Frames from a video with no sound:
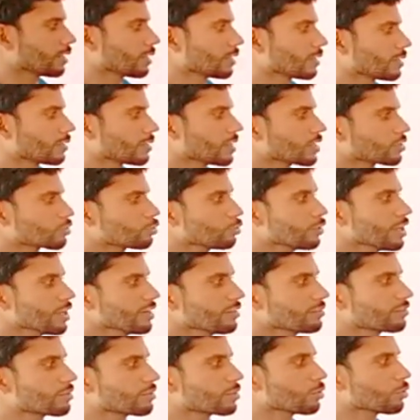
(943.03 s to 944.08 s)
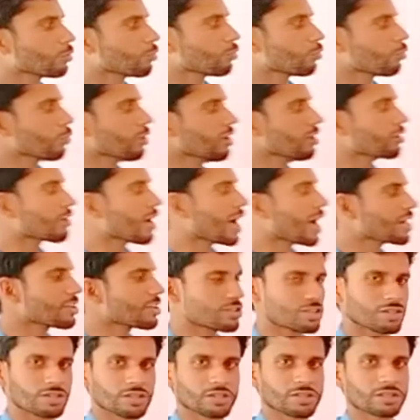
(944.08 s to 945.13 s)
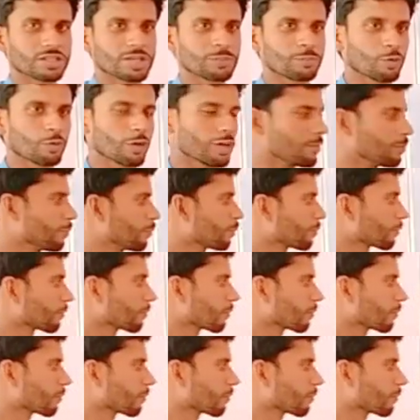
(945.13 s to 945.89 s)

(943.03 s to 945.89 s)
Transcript: The students will write the poem.